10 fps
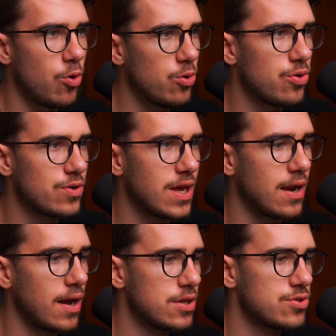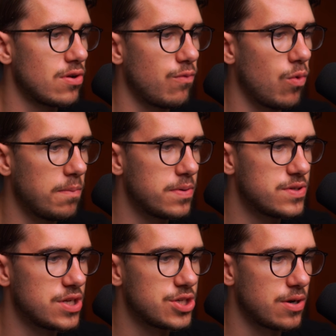all your data in sort of one
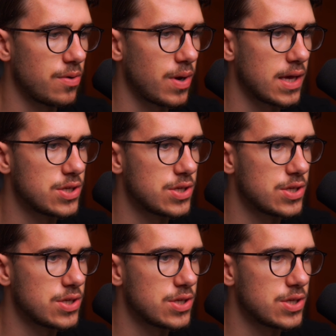position, okay?